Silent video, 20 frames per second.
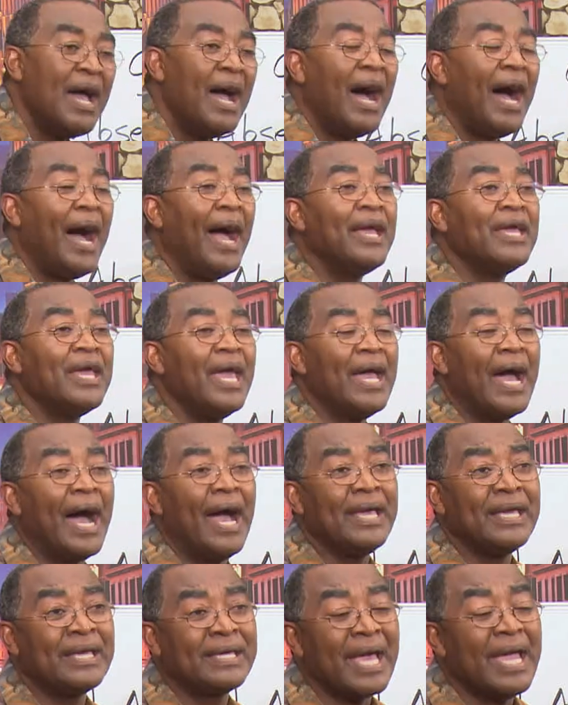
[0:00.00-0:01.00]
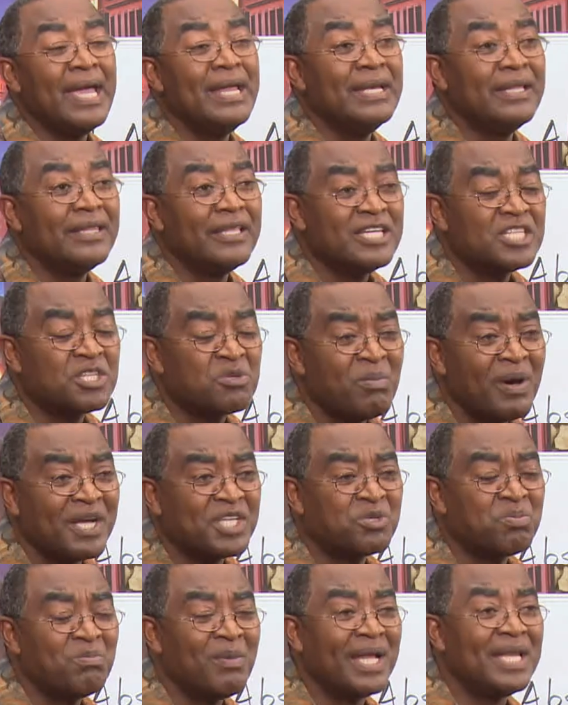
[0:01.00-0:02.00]
I gained this
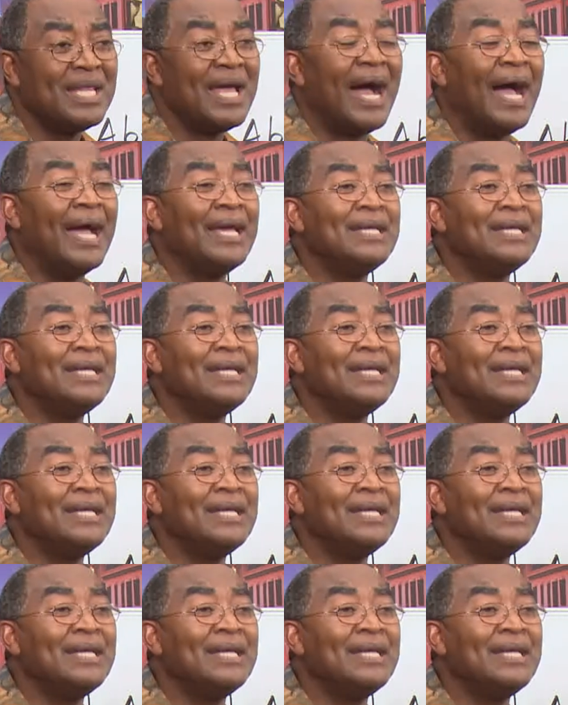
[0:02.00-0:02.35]
much money, I